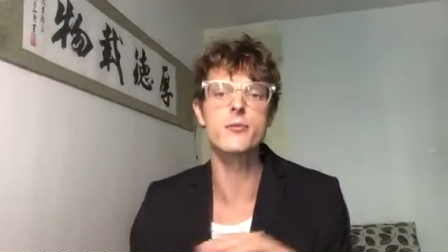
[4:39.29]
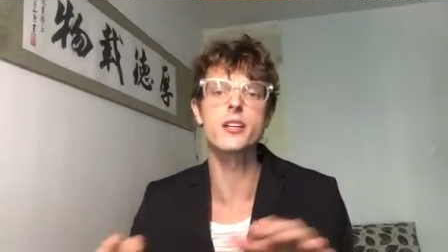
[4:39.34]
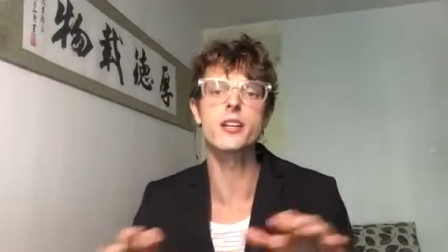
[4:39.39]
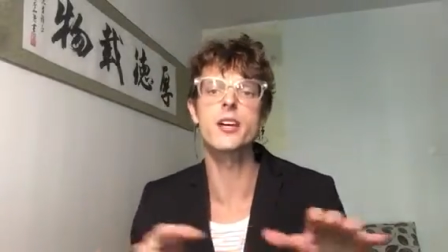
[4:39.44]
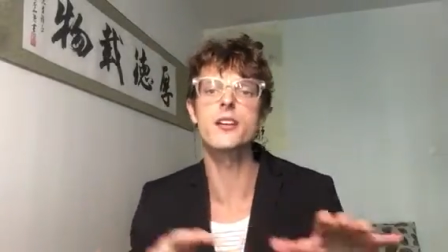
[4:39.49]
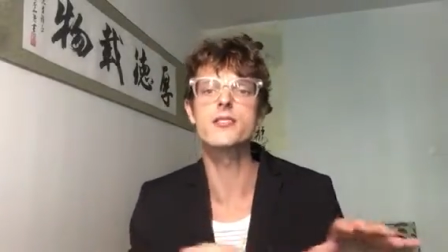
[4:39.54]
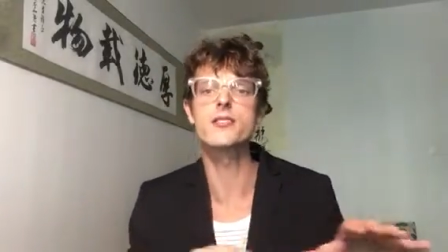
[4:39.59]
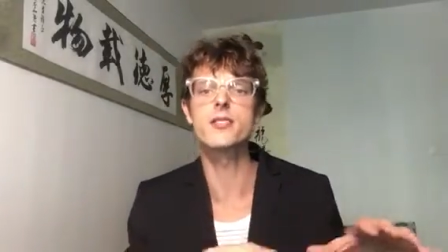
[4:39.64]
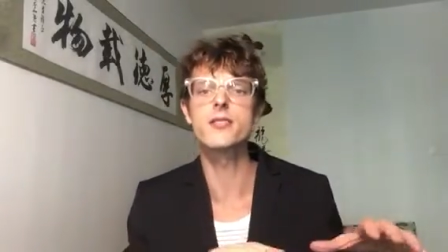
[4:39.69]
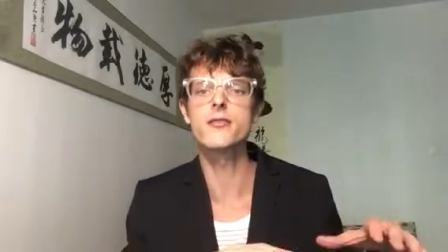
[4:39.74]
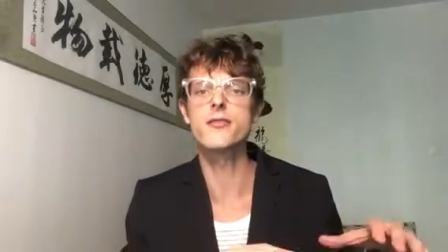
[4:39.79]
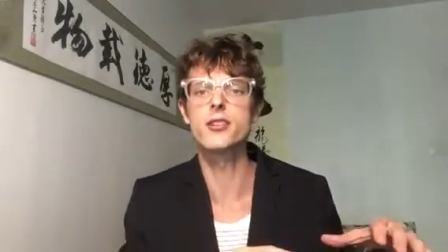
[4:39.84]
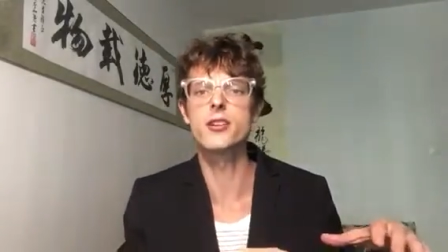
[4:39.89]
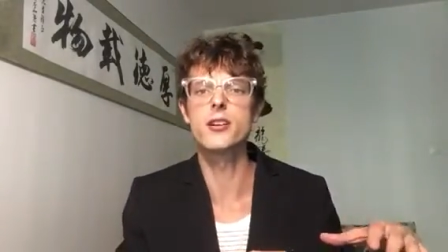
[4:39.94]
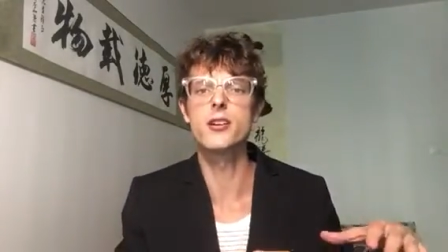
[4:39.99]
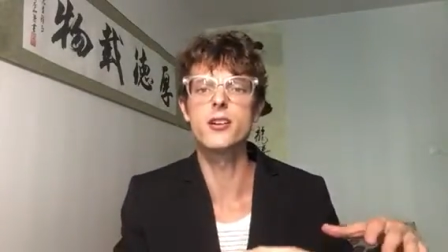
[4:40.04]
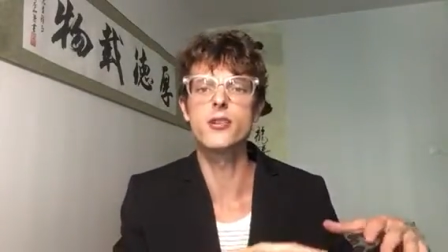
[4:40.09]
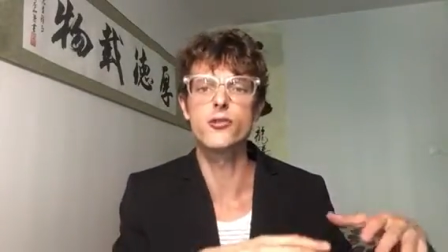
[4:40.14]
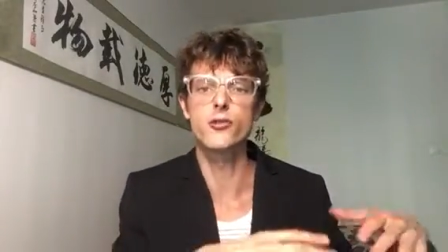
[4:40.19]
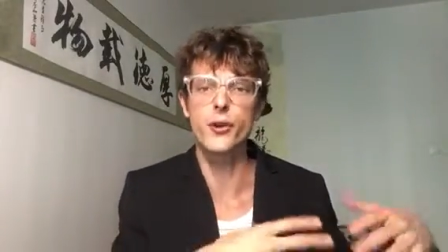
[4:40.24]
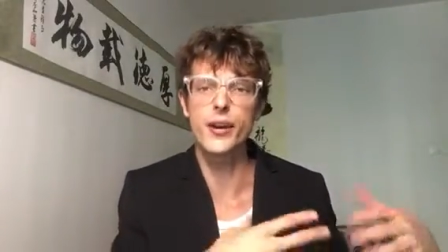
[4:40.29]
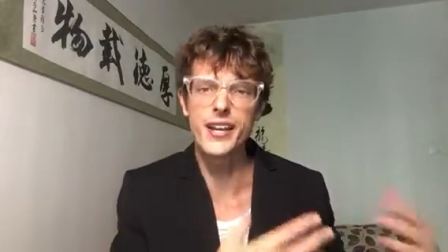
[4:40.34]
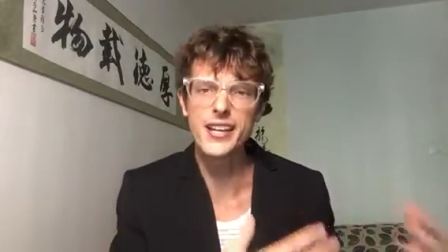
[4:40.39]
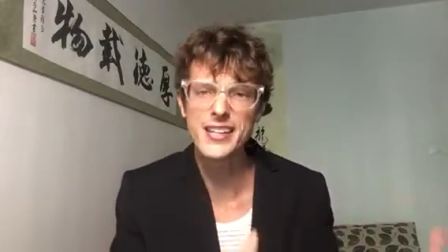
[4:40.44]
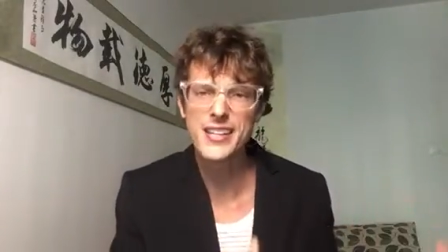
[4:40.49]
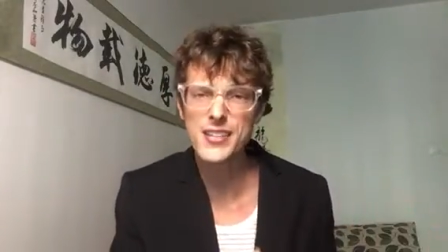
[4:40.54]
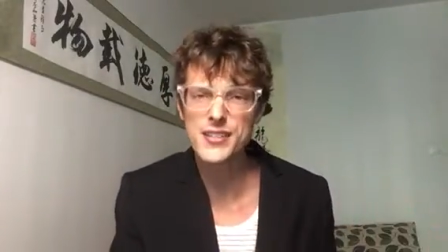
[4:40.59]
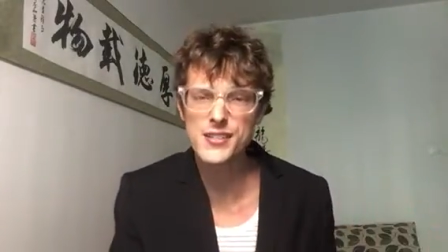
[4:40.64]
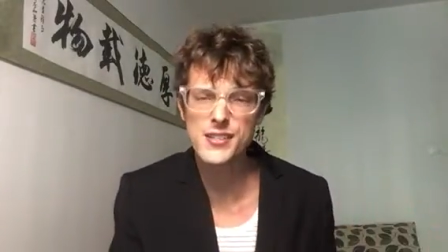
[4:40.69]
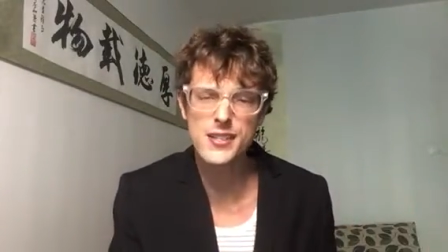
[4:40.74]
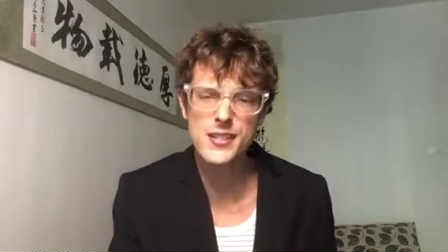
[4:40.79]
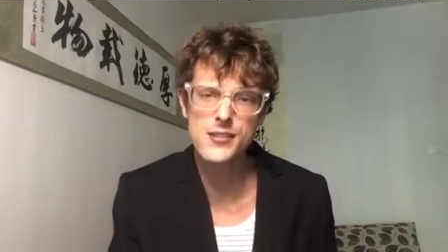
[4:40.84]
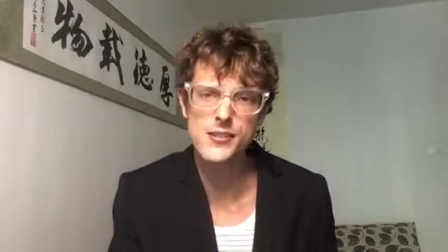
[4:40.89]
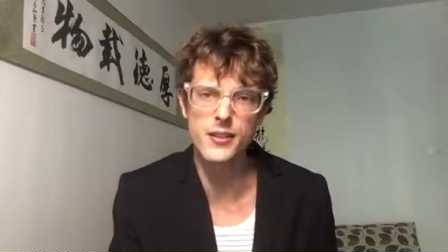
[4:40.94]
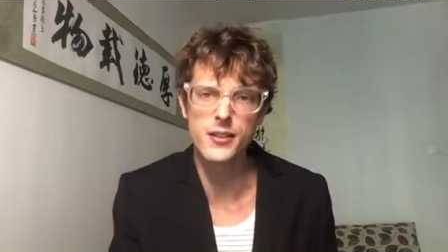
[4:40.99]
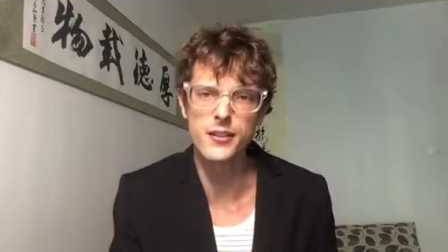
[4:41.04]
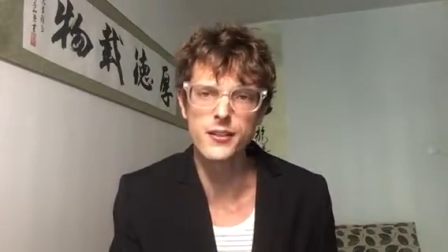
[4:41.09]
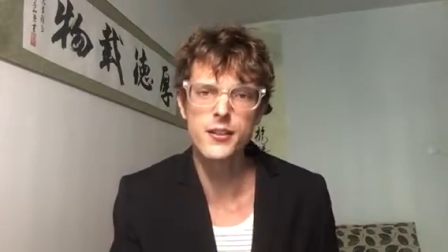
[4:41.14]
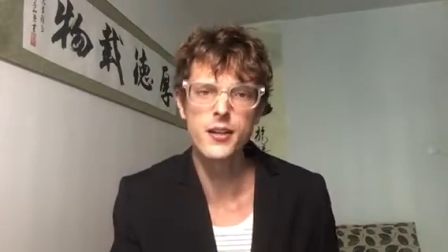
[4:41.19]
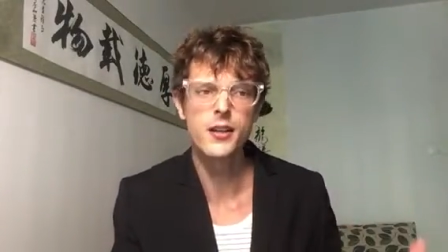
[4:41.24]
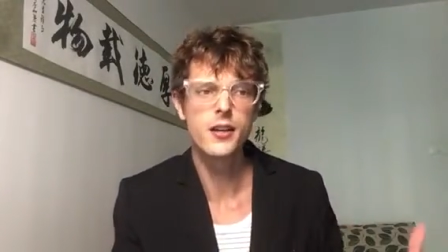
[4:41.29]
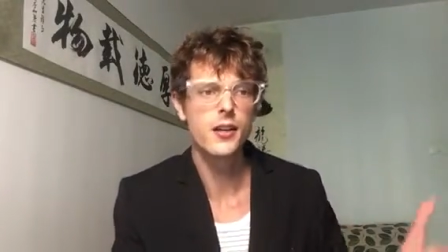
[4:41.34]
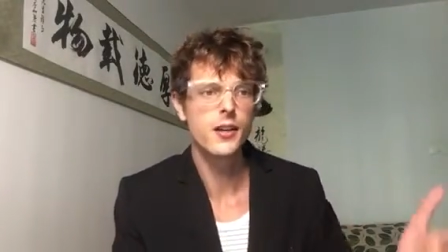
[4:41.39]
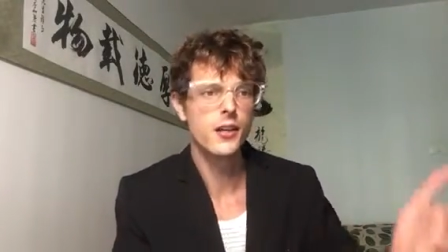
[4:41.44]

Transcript: because of the rainy season,